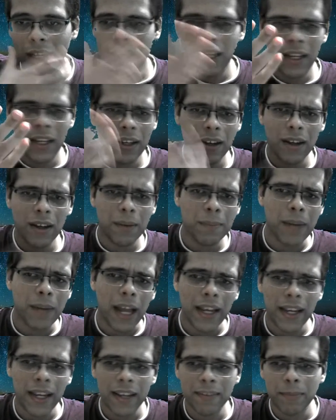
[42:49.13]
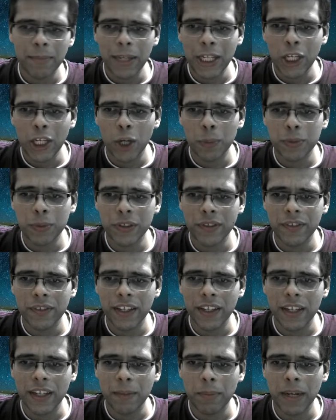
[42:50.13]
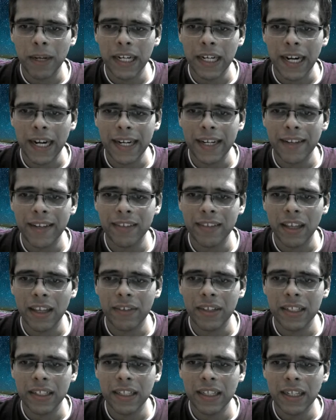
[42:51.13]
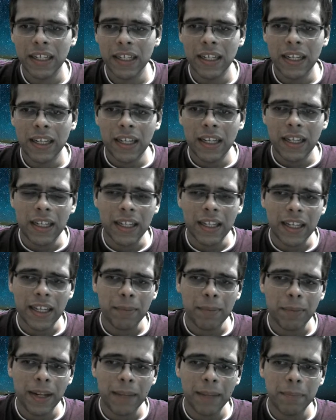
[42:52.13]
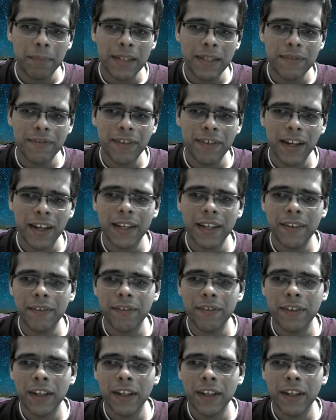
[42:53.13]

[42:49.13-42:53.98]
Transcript: Here black has many options. He can play knight d7, he can play b5,